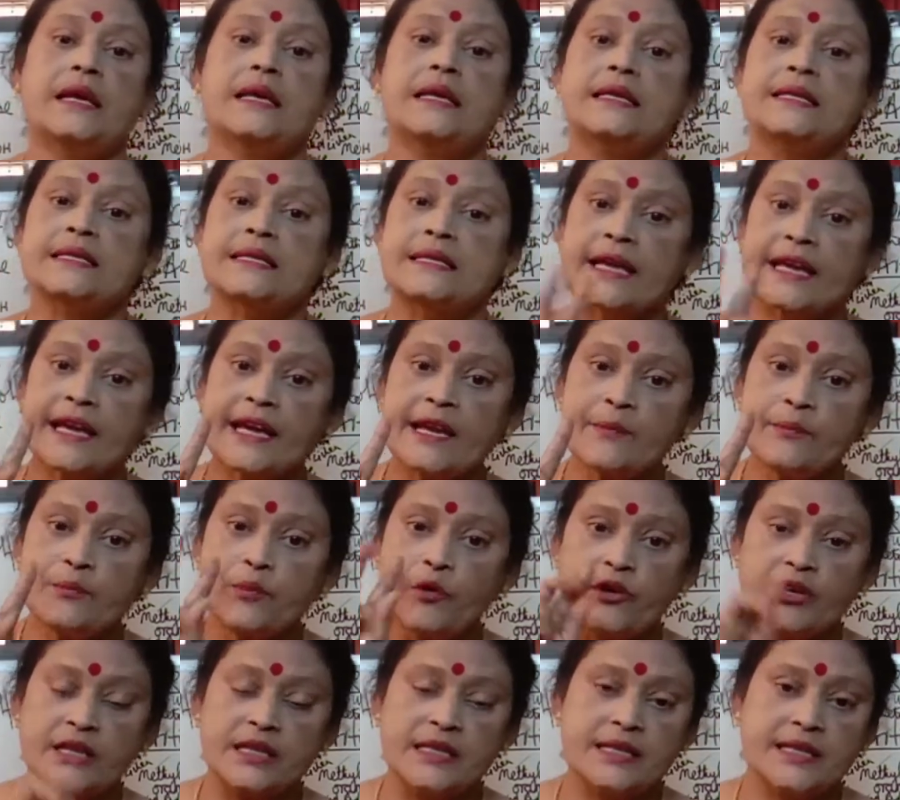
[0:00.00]
Second
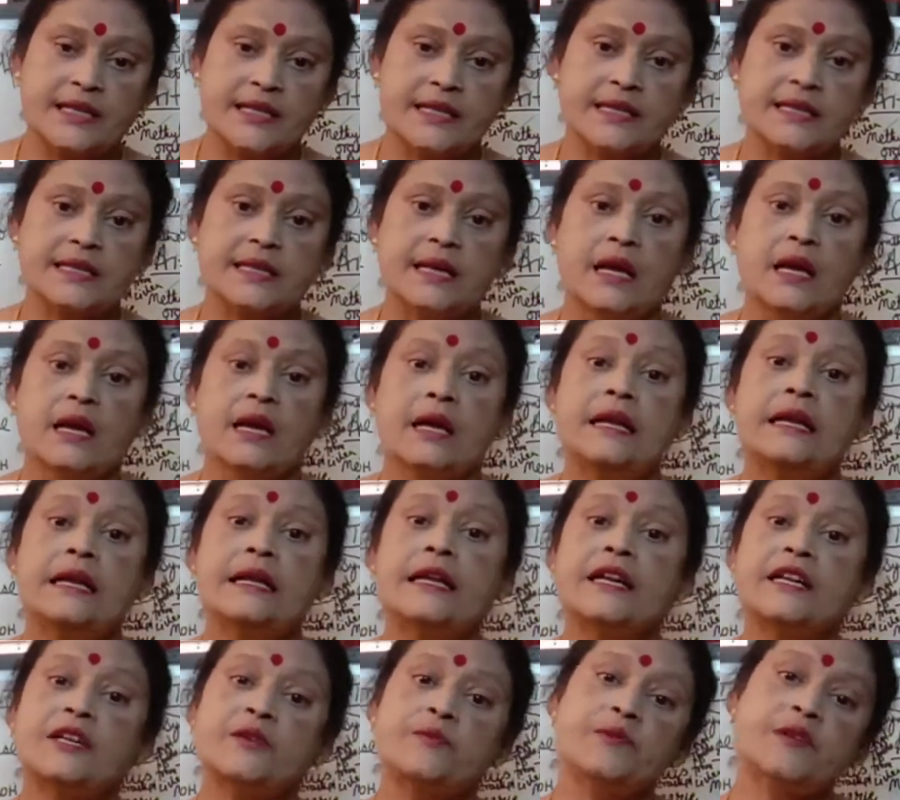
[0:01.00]
point is
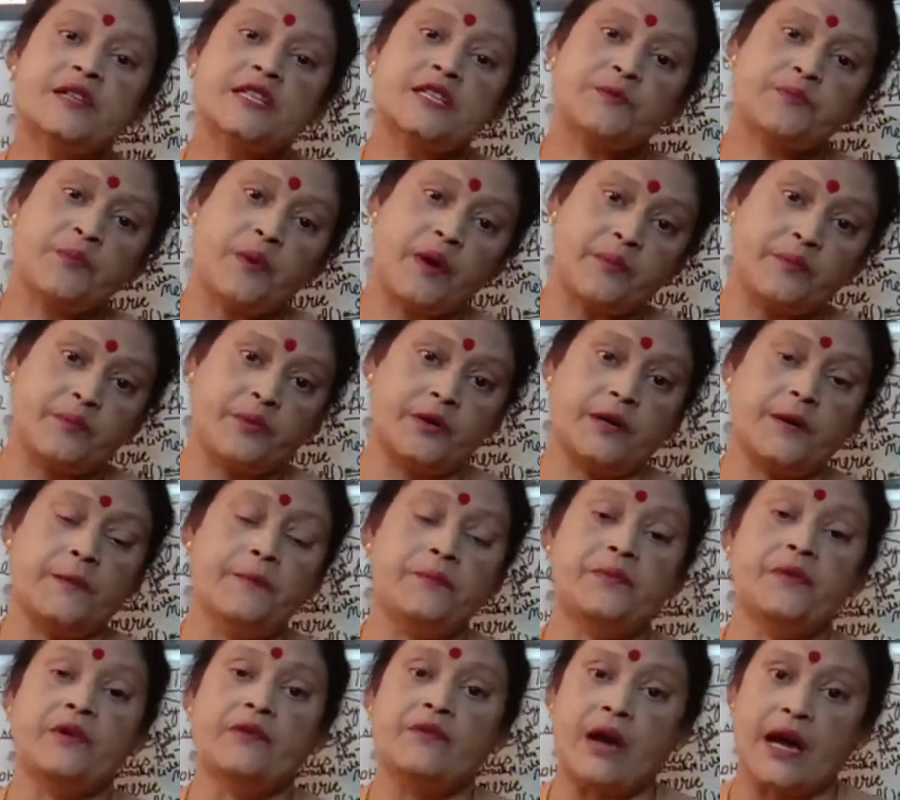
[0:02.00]
litmus paper.
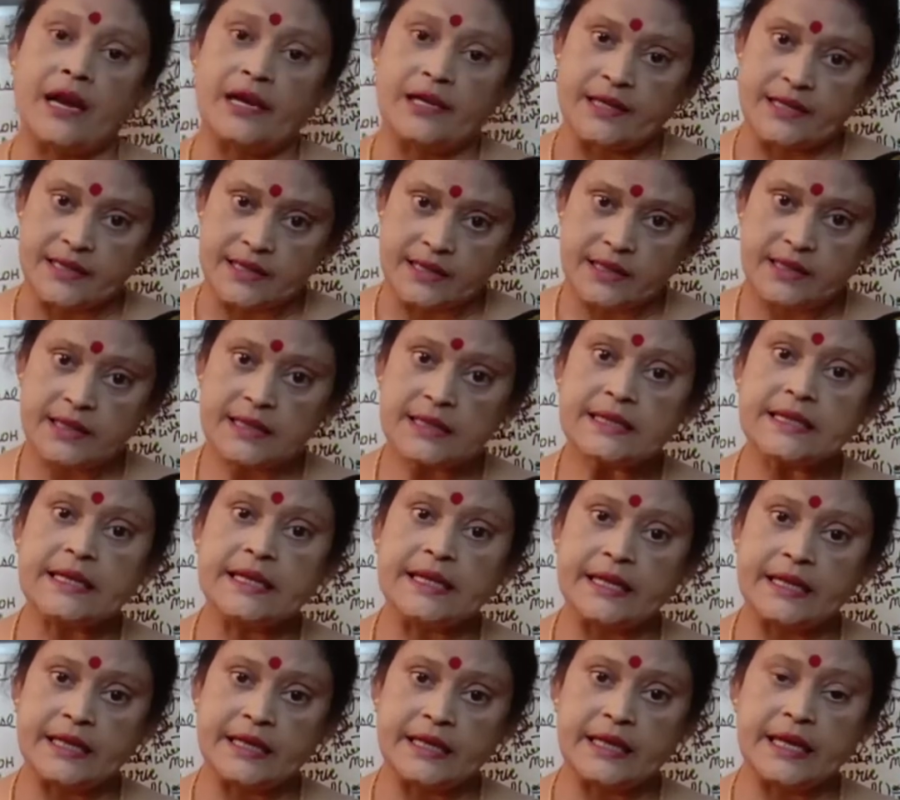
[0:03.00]
I'll discuss
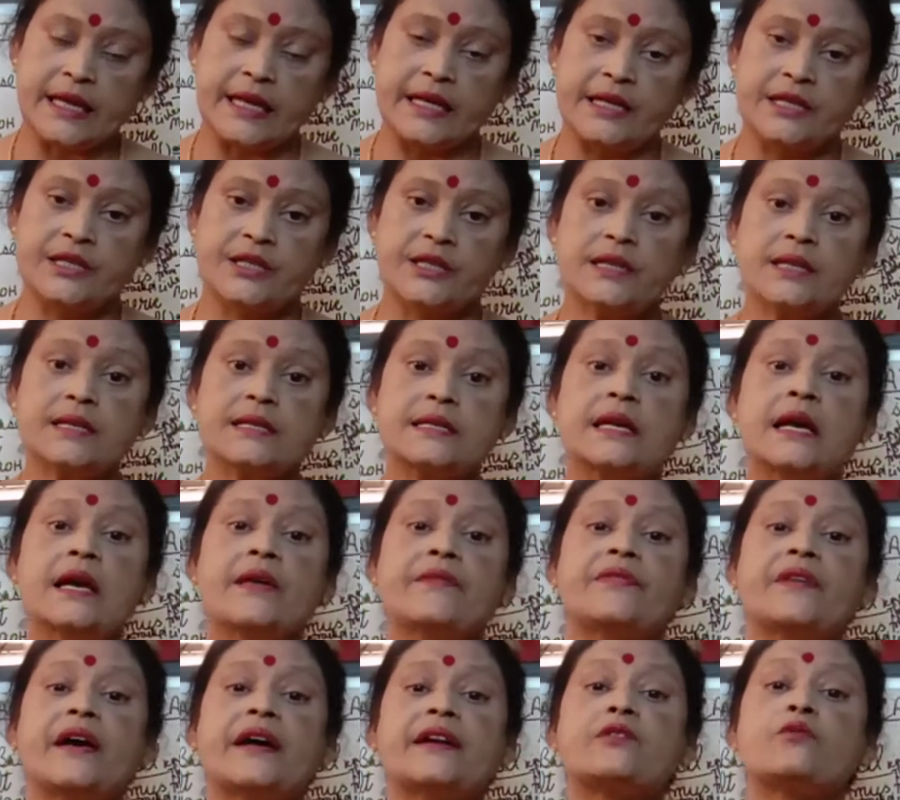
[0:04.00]
in indicators
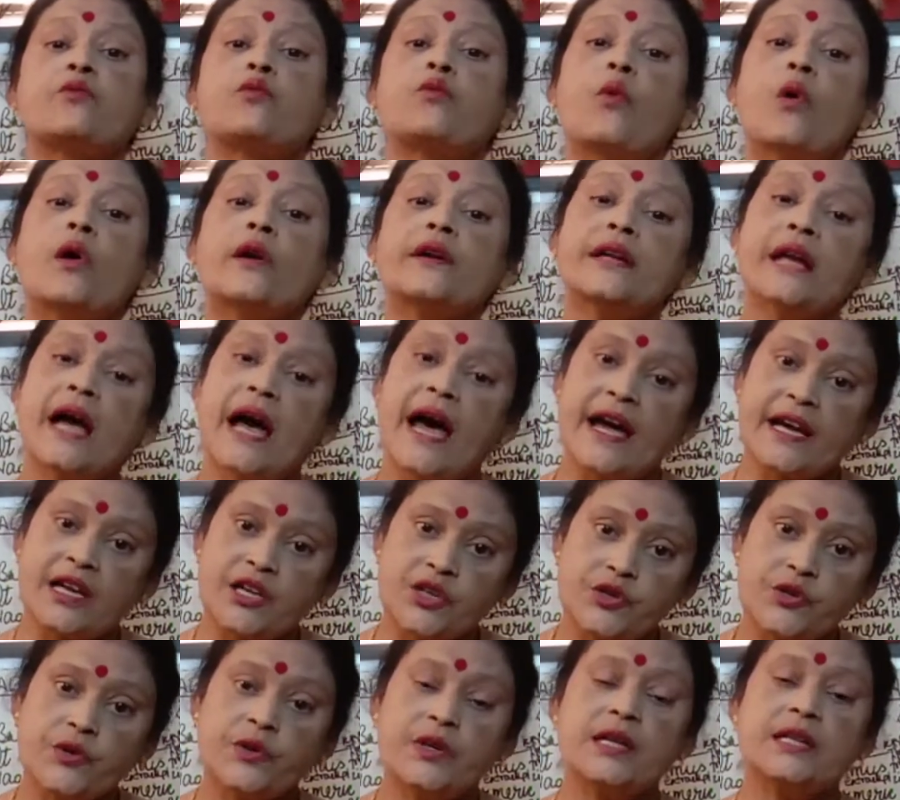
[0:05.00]
that what
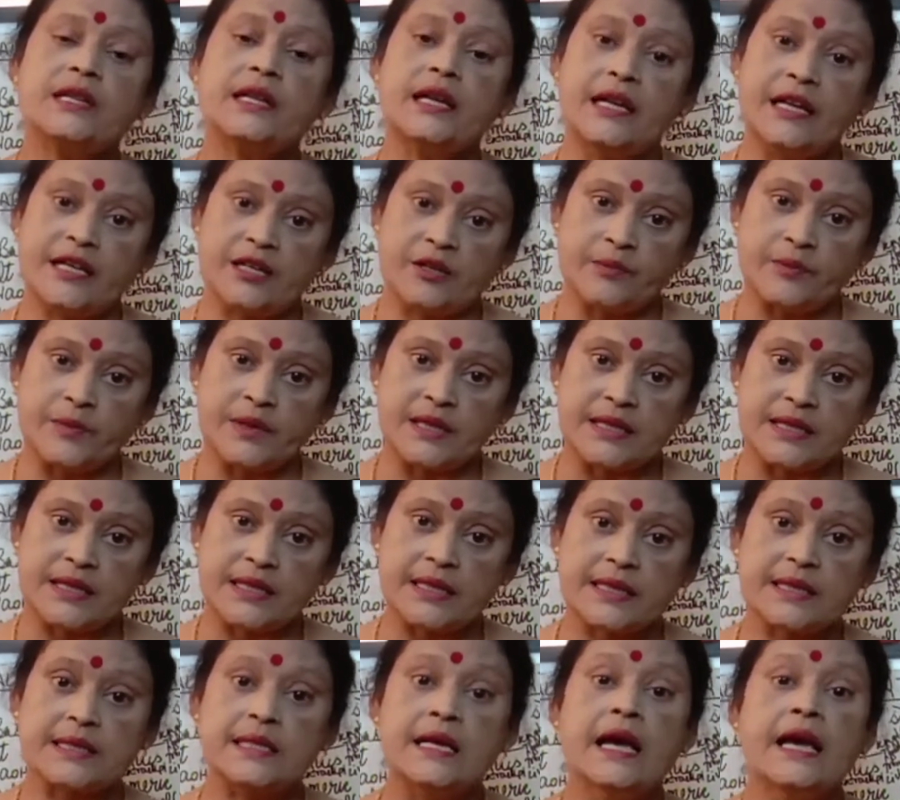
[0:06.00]
actually the litmus
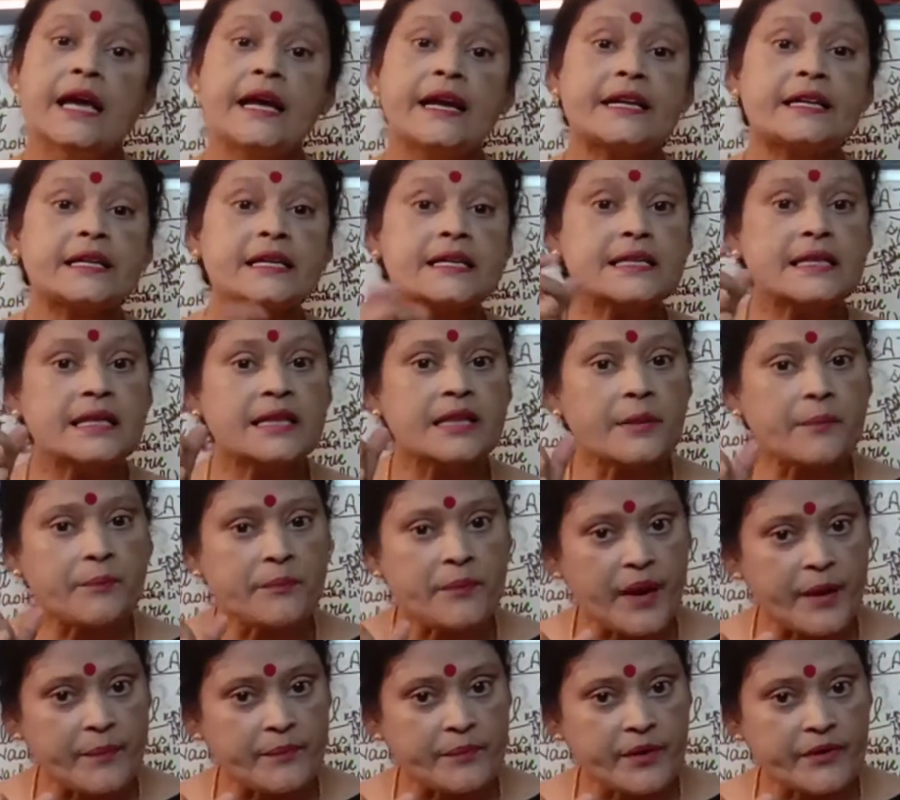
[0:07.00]
is. It is in the
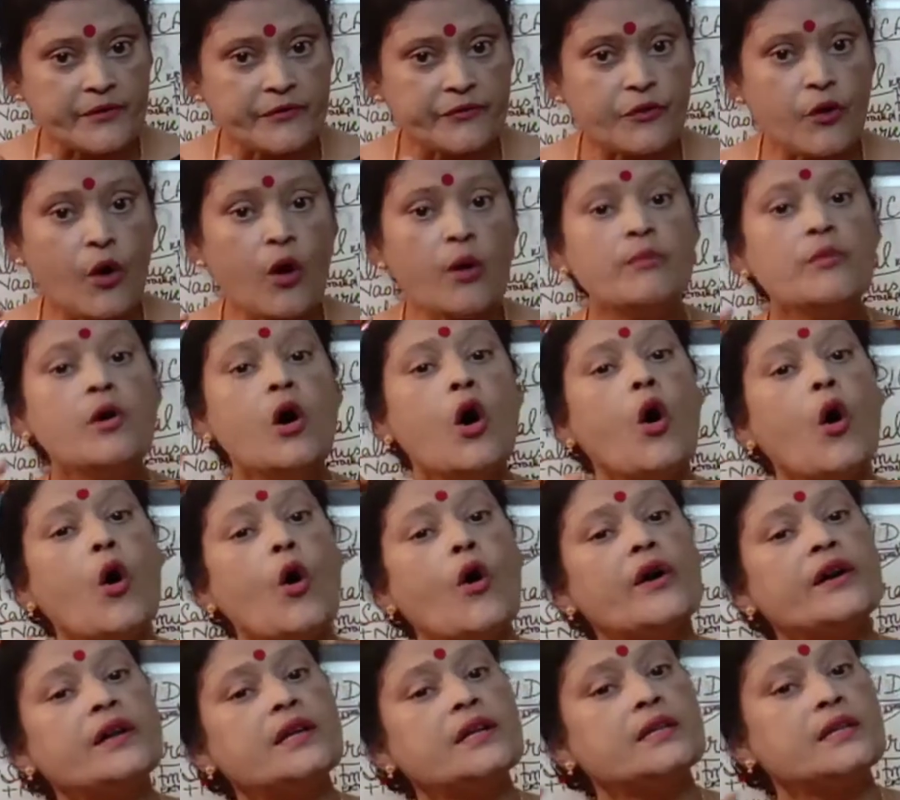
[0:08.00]
paper form
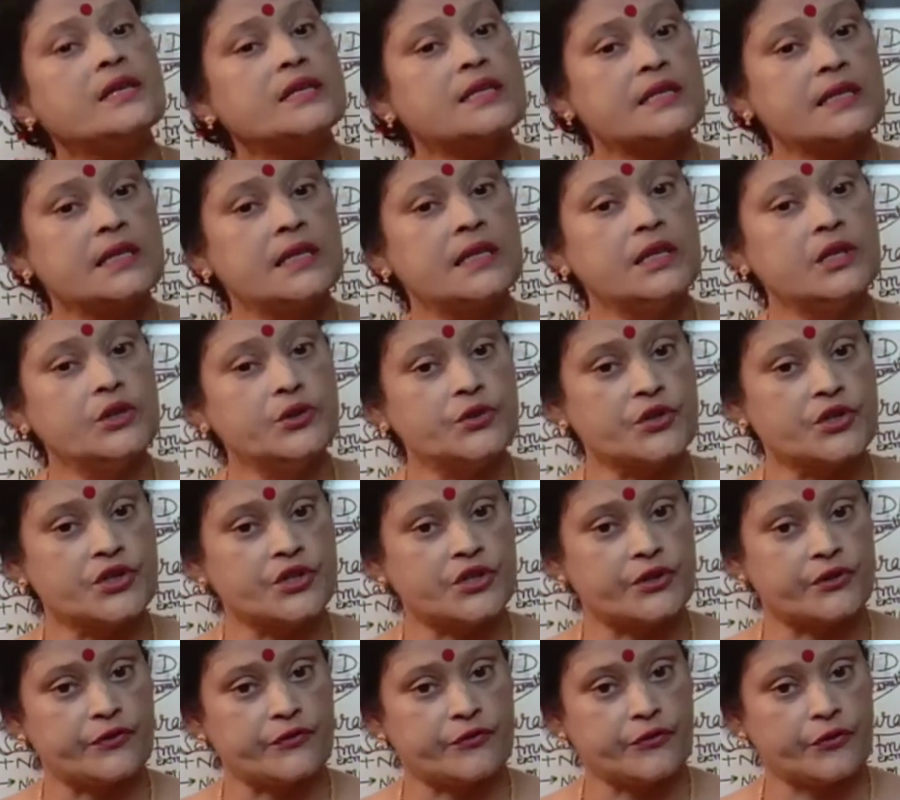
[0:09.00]
or in the
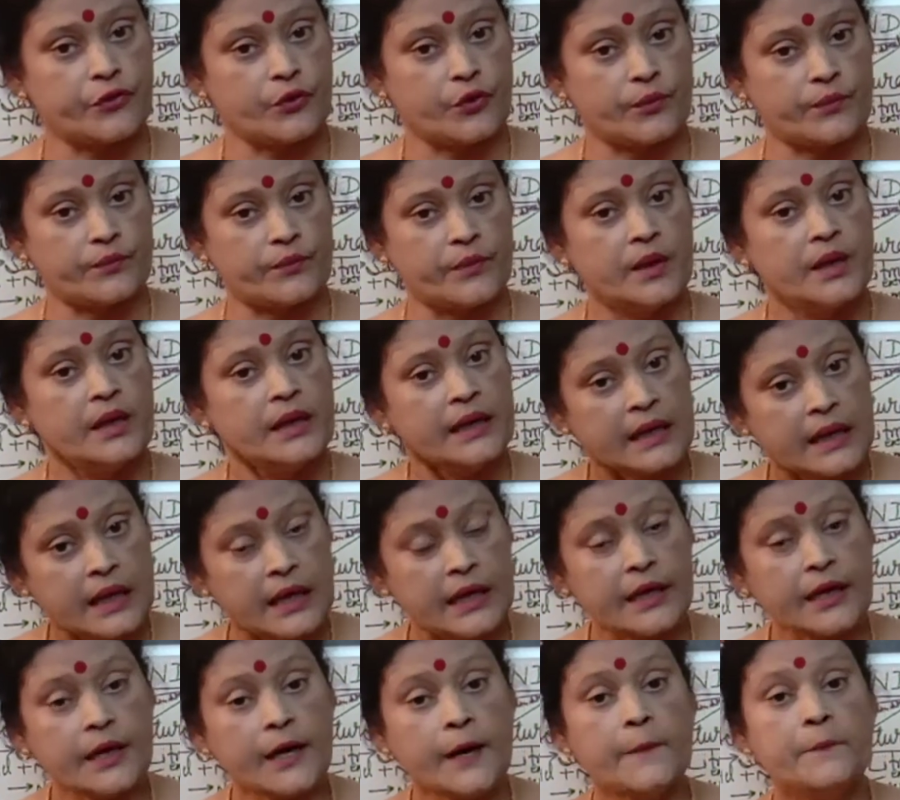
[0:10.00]
solution form.
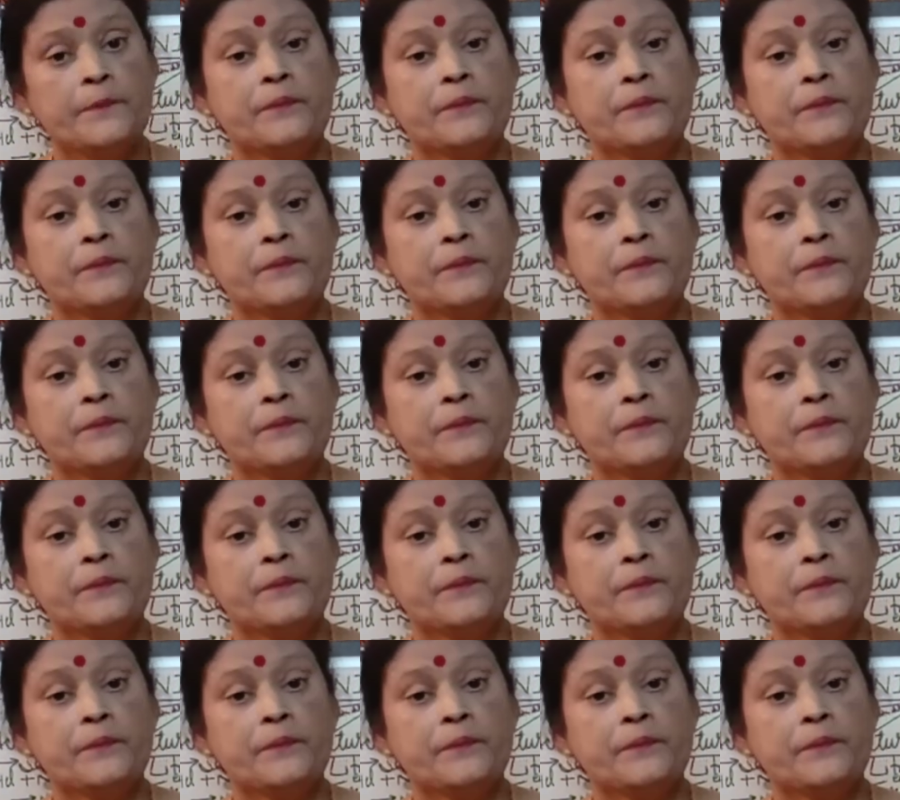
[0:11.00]
Clear?